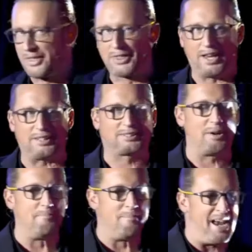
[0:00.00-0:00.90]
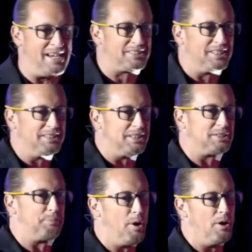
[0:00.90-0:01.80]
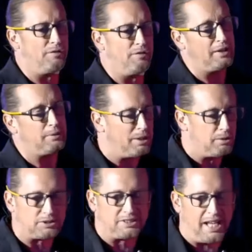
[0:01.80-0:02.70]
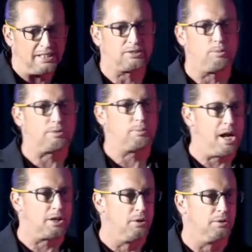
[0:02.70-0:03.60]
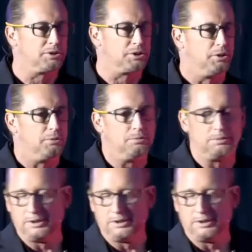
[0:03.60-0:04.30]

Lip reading: That's amazing. That's perfect, because that's what we are going to do.